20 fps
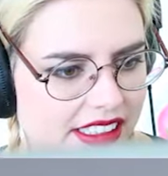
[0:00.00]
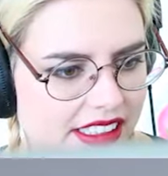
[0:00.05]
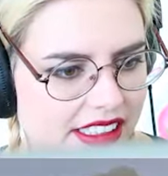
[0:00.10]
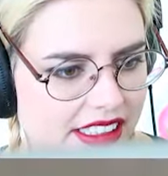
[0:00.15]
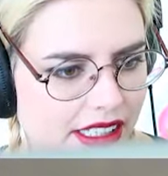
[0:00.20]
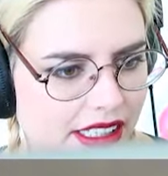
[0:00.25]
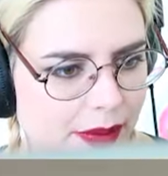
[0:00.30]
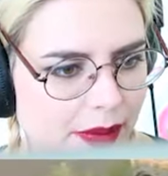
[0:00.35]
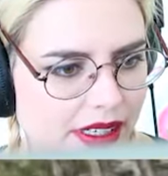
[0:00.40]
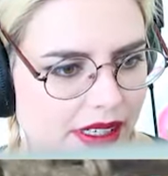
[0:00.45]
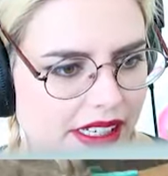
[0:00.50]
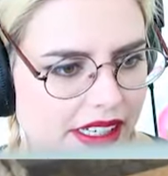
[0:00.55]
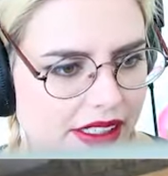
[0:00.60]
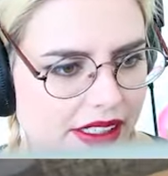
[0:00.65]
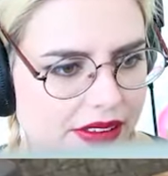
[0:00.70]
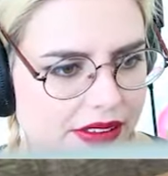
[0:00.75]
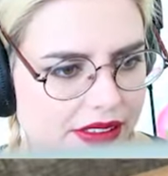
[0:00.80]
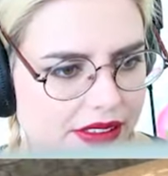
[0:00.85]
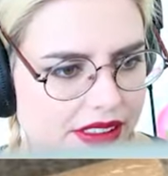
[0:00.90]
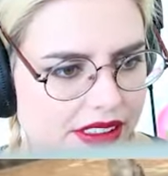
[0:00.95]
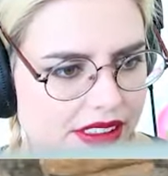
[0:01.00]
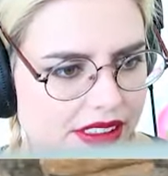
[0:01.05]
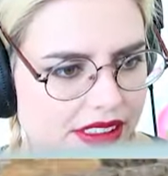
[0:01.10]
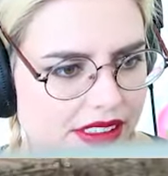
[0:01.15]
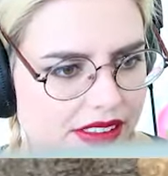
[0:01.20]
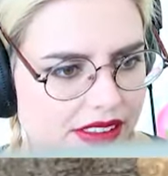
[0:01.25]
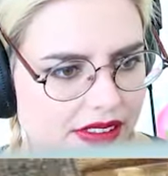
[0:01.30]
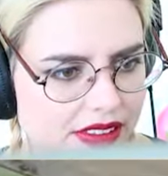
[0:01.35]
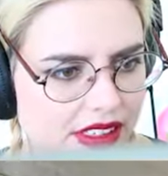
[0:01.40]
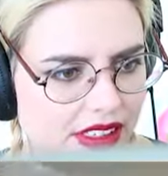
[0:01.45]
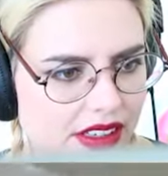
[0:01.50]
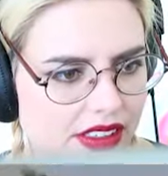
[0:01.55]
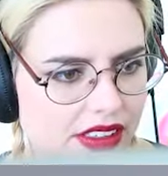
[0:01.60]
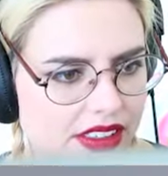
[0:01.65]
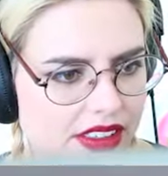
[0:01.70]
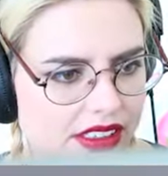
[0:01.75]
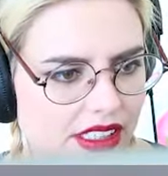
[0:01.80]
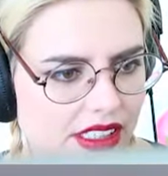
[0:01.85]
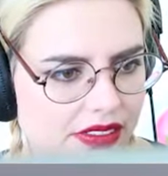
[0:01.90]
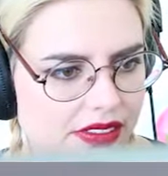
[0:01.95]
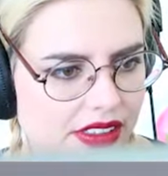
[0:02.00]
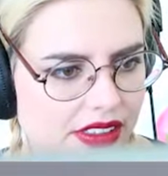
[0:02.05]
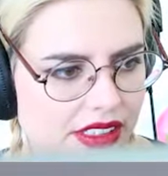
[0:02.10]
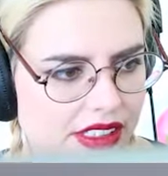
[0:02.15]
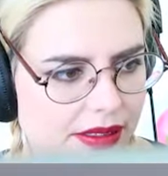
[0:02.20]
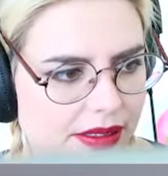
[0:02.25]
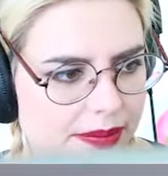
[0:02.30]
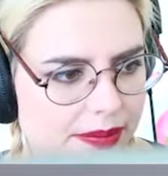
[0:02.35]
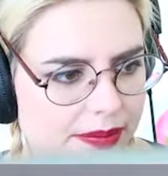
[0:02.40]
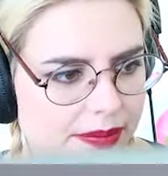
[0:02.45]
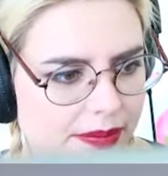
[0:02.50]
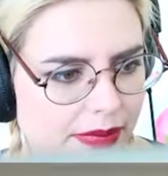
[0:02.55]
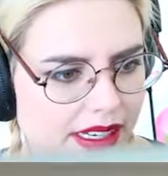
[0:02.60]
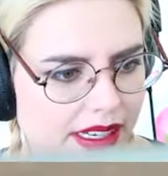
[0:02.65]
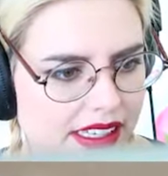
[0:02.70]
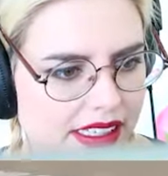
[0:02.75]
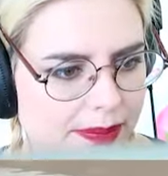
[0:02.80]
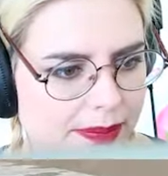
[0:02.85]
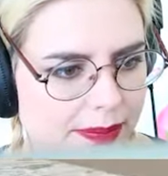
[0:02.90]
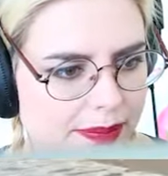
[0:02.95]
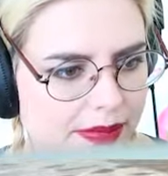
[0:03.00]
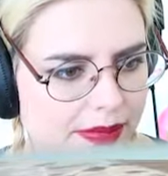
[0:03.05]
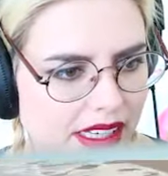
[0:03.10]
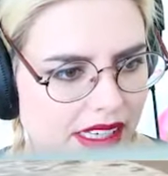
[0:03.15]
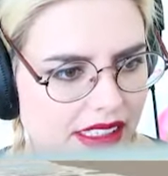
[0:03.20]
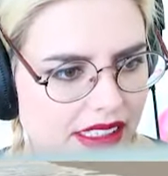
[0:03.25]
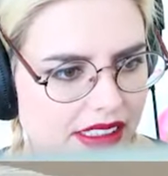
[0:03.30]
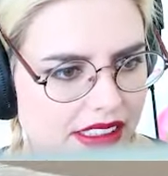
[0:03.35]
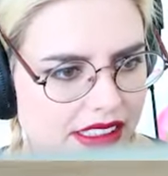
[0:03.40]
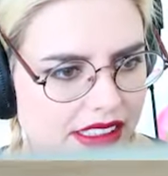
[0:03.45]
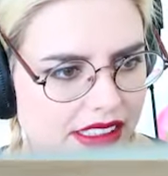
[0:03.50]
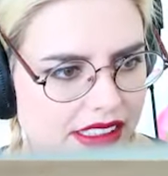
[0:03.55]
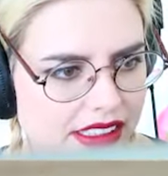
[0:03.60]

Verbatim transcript: They were killed with all the stuff on them by an ancient